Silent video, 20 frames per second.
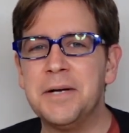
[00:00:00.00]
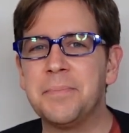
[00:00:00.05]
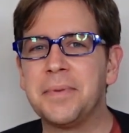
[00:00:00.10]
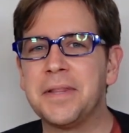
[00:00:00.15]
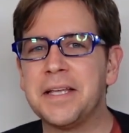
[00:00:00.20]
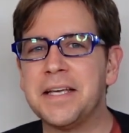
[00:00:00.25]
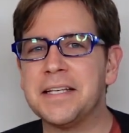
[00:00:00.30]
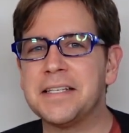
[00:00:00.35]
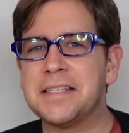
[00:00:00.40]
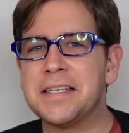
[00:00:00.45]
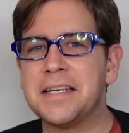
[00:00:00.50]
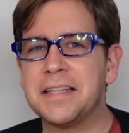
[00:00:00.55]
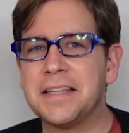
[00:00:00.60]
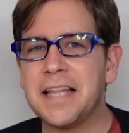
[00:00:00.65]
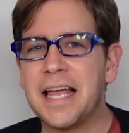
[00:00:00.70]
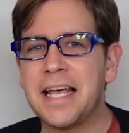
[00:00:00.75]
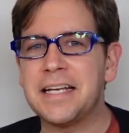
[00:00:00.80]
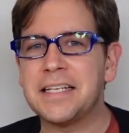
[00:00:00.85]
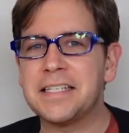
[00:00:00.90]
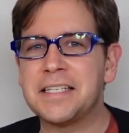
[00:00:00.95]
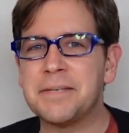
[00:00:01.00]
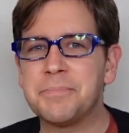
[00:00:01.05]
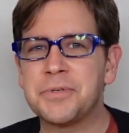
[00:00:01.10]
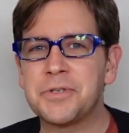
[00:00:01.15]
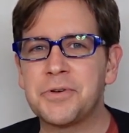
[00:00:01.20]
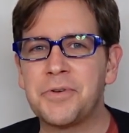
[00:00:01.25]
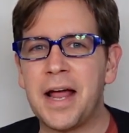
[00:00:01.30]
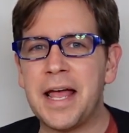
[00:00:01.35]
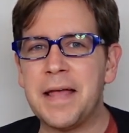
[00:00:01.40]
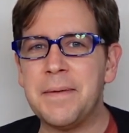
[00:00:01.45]
Please like,
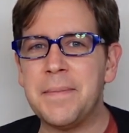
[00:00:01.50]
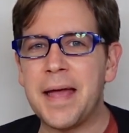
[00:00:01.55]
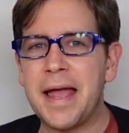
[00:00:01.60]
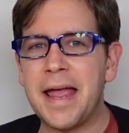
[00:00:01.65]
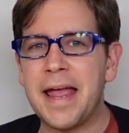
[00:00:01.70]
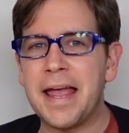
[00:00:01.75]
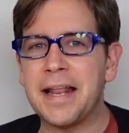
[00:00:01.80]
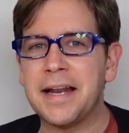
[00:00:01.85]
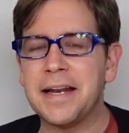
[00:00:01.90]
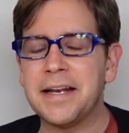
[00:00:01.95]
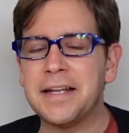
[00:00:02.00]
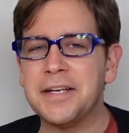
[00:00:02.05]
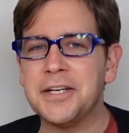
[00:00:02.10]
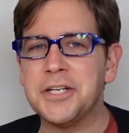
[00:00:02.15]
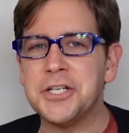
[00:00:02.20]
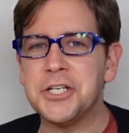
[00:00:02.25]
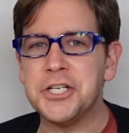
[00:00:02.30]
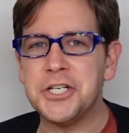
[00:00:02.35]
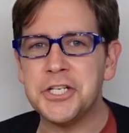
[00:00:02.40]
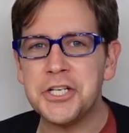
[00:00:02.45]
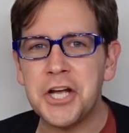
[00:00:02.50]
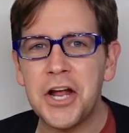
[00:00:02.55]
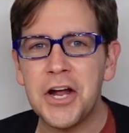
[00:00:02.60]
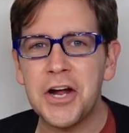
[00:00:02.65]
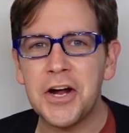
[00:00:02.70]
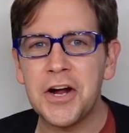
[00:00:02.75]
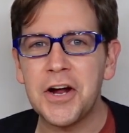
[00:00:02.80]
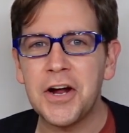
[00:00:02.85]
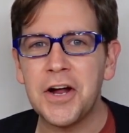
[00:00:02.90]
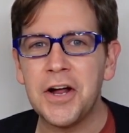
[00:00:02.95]
subscribe, and
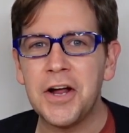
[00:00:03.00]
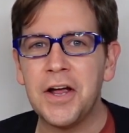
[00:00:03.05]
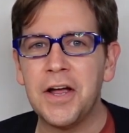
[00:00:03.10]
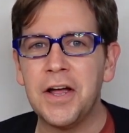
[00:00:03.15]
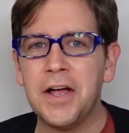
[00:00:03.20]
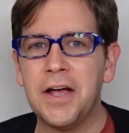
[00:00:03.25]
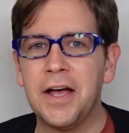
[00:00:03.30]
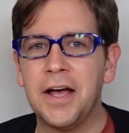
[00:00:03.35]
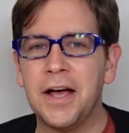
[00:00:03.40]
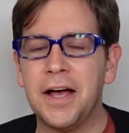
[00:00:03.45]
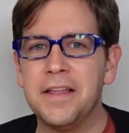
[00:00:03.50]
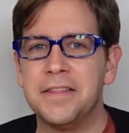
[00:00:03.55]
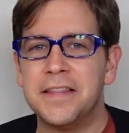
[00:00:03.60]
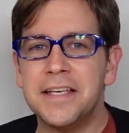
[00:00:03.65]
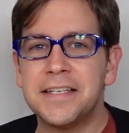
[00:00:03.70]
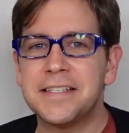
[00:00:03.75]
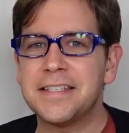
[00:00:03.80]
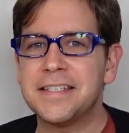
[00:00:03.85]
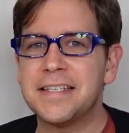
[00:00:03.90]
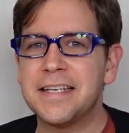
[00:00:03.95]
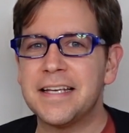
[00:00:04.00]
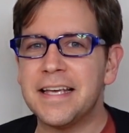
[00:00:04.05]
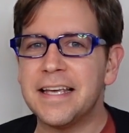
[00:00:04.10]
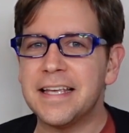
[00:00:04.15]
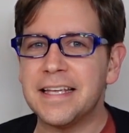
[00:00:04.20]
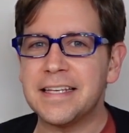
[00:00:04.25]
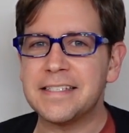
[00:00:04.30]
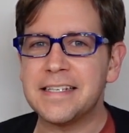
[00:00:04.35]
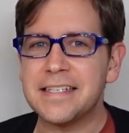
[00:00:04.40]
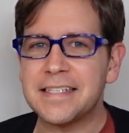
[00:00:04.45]
share. This
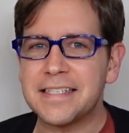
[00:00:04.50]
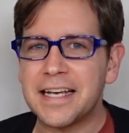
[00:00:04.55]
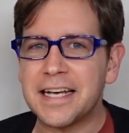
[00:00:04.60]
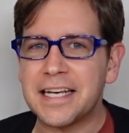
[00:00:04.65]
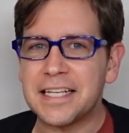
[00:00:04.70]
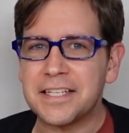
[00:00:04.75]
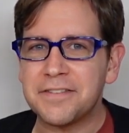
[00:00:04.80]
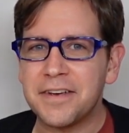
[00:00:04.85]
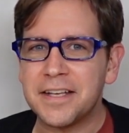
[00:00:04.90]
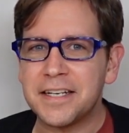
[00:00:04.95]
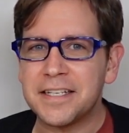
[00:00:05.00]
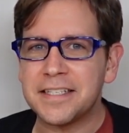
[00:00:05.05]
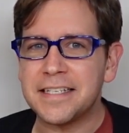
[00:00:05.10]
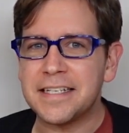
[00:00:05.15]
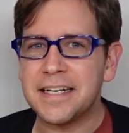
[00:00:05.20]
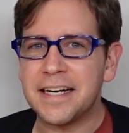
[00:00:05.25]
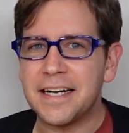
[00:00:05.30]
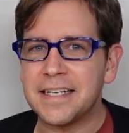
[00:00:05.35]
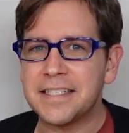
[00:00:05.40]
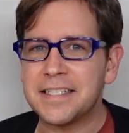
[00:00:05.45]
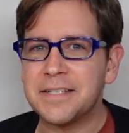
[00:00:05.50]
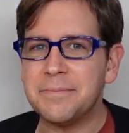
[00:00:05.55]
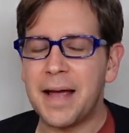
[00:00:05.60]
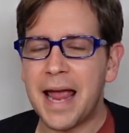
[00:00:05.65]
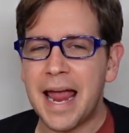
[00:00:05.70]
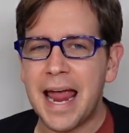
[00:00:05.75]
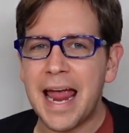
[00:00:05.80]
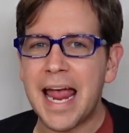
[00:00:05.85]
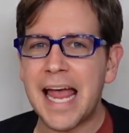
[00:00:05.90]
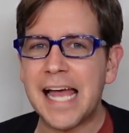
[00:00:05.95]
is Science Fantasy Awesome,
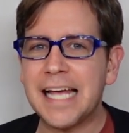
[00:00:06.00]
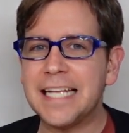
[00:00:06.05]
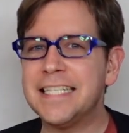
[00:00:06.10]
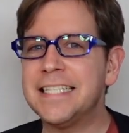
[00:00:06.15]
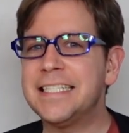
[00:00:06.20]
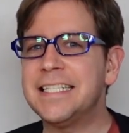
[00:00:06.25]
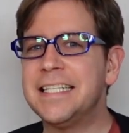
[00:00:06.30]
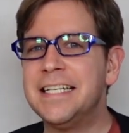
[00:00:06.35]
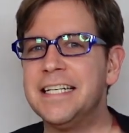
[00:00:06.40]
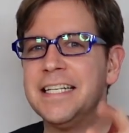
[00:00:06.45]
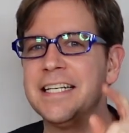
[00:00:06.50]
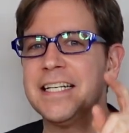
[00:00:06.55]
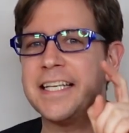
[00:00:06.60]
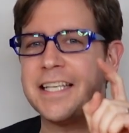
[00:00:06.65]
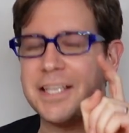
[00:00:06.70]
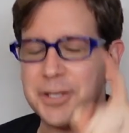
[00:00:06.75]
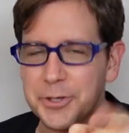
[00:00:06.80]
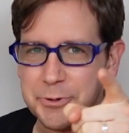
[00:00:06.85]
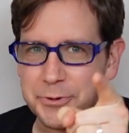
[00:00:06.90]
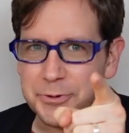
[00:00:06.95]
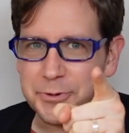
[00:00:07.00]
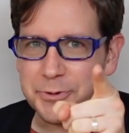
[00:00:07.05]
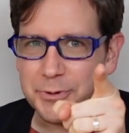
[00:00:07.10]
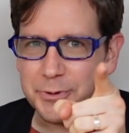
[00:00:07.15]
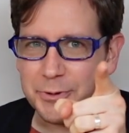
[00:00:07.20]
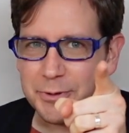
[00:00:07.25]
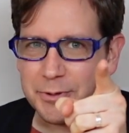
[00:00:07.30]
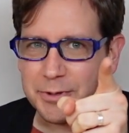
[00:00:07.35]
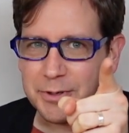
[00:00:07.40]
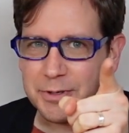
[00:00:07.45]
and
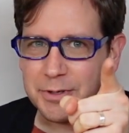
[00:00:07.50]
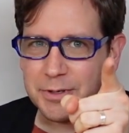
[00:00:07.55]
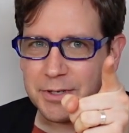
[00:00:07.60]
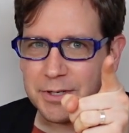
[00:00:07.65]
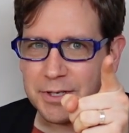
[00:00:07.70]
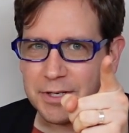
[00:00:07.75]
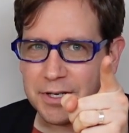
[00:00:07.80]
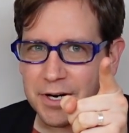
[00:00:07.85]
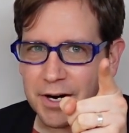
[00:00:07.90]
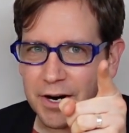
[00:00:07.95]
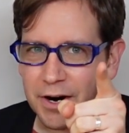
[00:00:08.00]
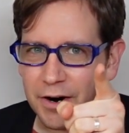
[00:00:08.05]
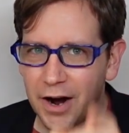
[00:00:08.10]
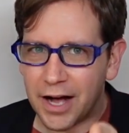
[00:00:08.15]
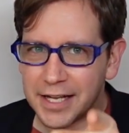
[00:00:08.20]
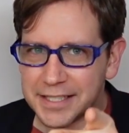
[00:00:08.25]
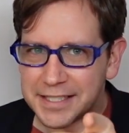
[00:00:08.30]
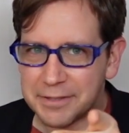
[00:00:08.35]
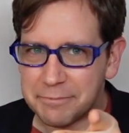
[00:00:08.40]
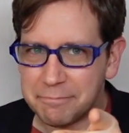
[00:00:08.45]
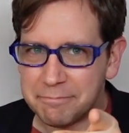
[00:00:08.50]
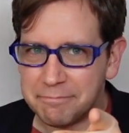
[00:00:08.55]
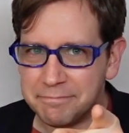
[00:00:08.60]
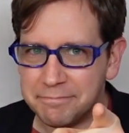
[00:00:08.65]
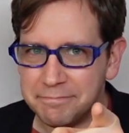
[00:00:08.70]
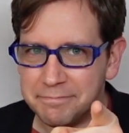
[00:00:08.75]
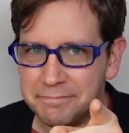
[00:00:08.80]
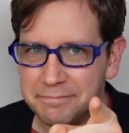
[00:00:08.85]
you are awesome.